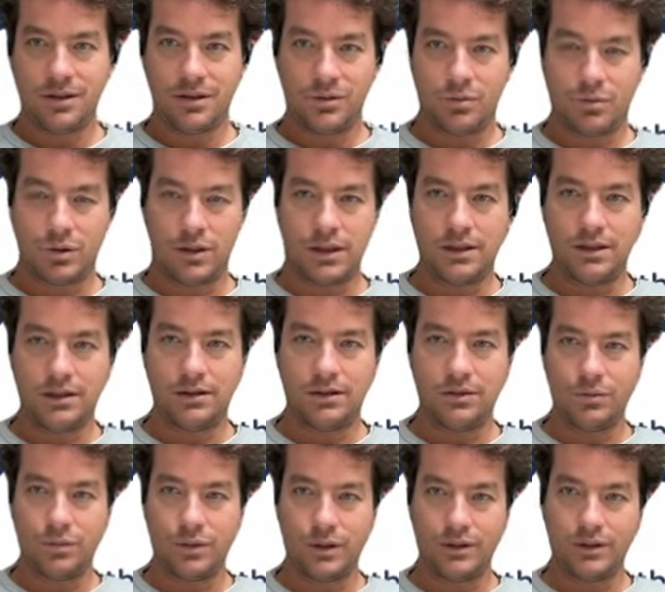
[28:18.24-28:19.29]
one
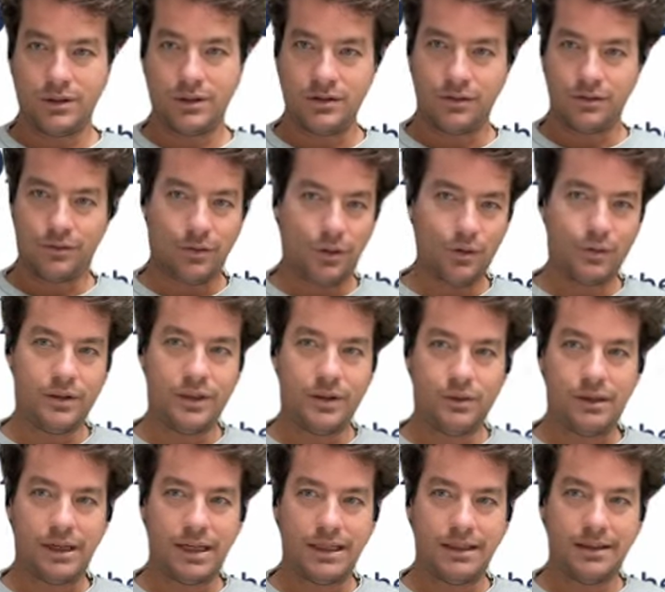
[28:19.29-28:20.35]
with voting
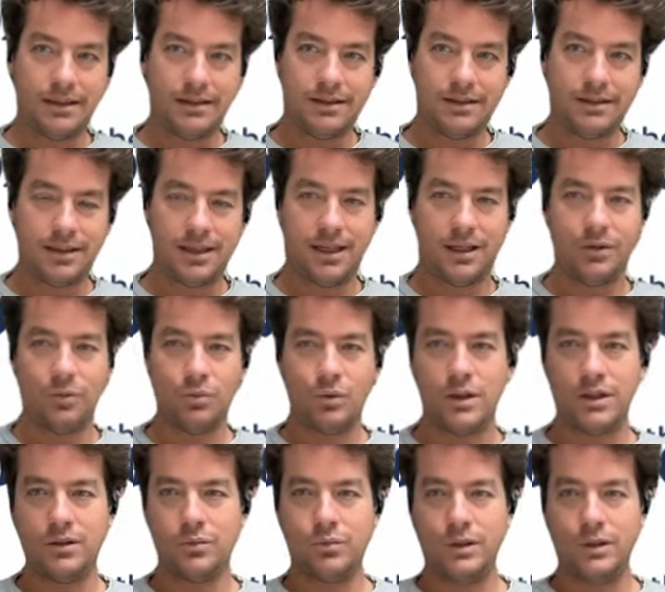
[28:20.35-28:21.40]
rights and
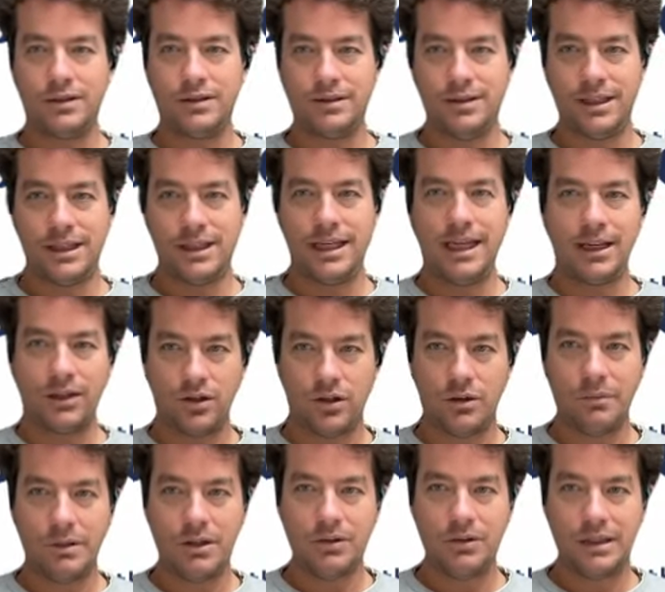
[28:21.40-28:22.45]
one with the
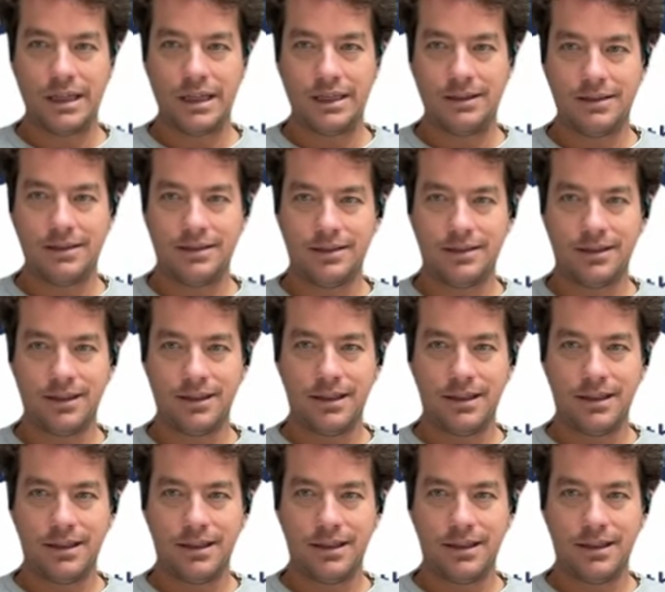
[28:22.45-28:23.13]
economic rights.